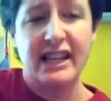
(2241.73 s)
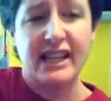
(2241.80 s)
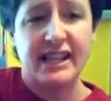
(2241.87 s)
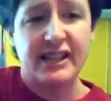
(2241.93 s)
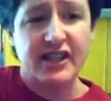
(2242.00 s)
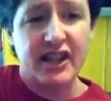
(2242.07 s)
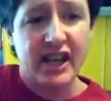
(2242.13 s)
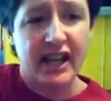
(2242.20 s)
like
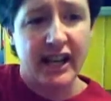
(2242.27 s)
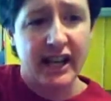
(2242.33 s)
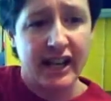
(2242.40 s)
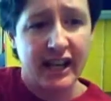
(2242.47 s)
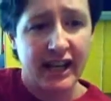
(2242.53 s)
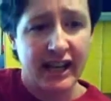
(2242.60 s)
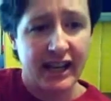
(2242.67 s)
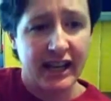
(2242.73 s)
this.
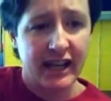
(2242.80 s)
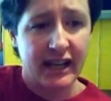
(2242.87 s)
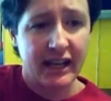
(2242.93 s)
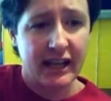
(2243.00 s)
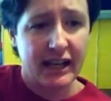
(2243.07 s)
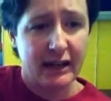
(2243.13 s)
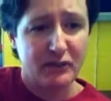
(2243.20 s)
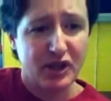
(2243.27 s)

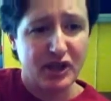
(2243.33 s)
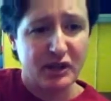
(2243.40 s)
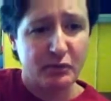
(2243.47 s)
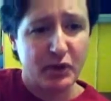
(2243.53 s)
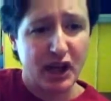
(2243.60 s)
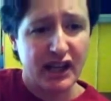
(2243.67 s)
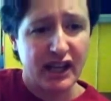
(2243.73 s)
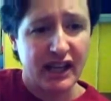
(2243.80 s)
I'm
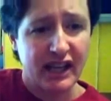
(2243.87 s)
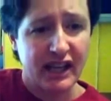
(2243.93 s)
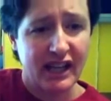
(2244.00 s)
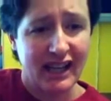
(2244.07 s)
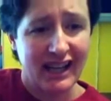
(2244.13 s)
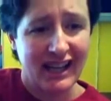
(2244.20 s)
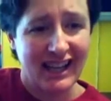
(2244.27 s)
just plucking.